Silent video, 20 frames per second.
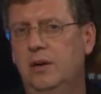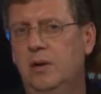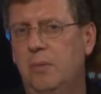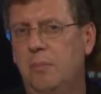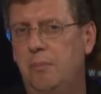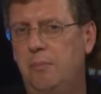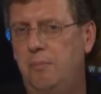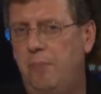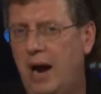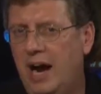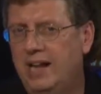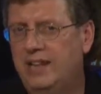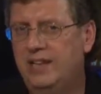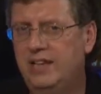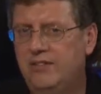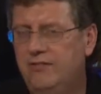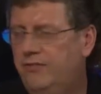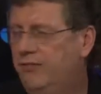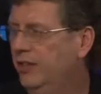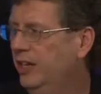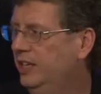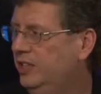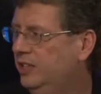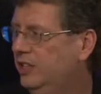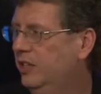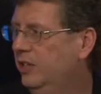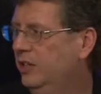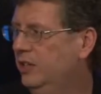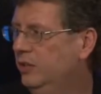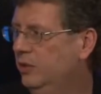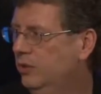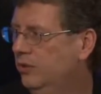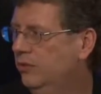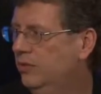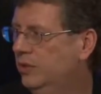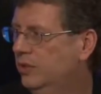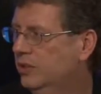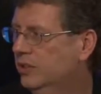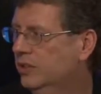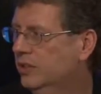by the inflationary
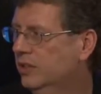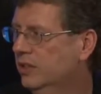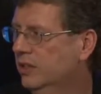universe.